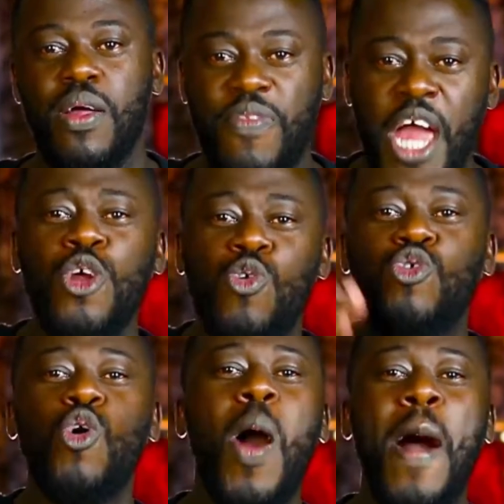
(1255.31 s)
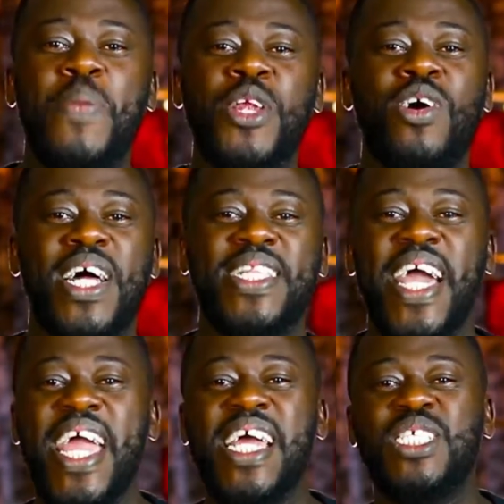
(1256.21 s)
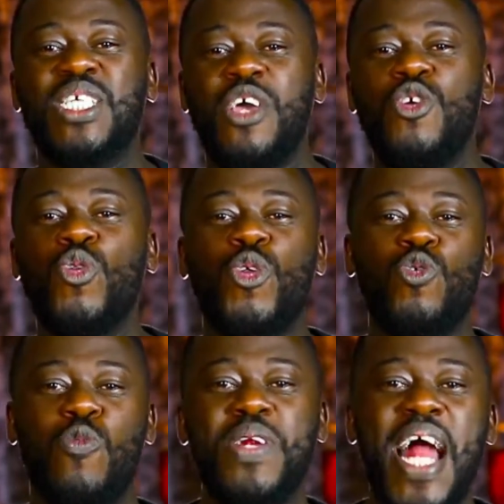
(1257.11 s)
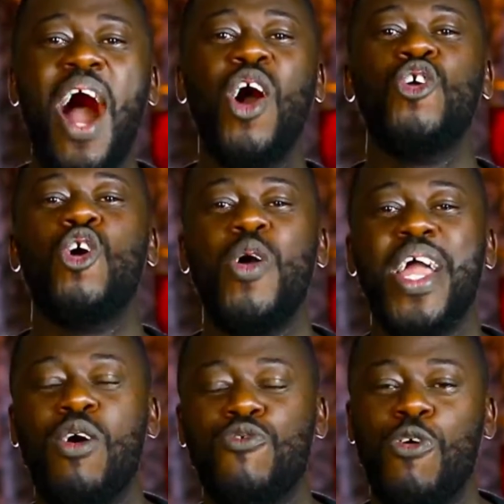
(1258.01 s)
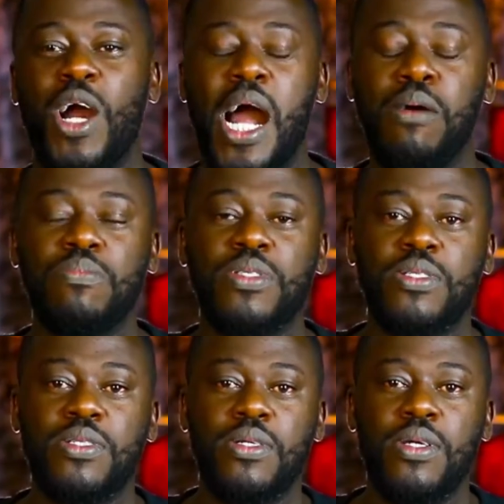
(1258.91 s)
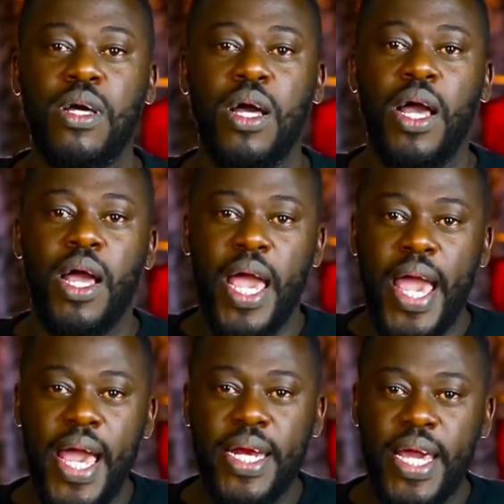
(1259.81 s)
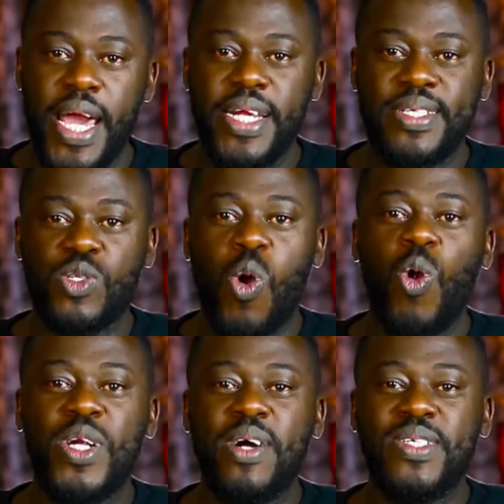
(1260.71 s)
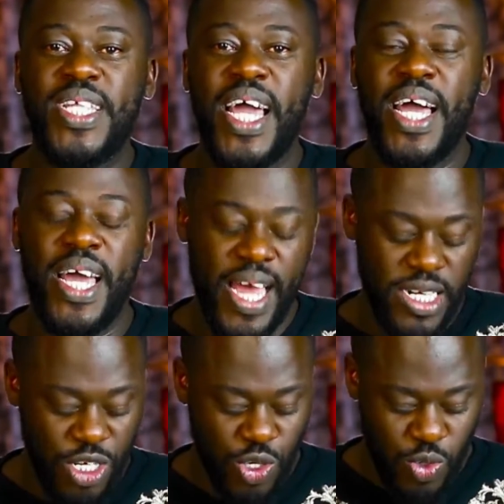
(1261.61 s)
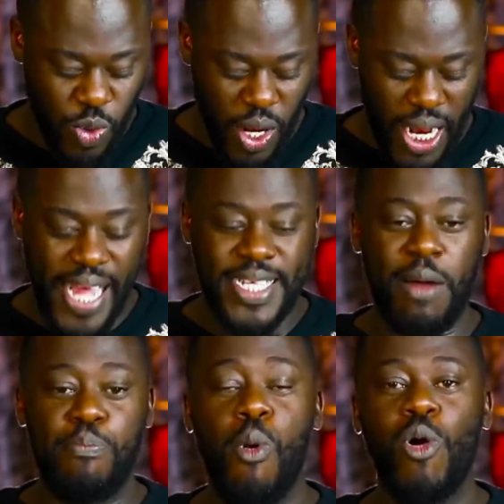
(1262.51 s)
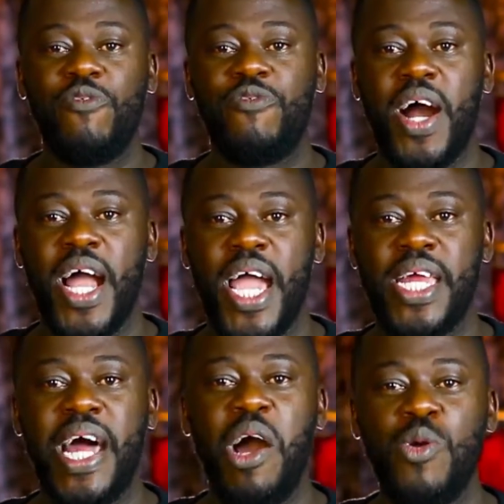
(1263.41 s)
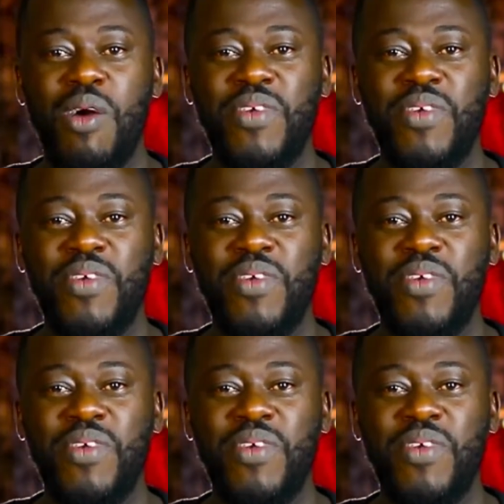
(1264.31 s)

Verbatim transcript: Then you grow up and you're at the age, a youth group now, you're going out for camps and, and it's cold out there and you light up bonfire and now you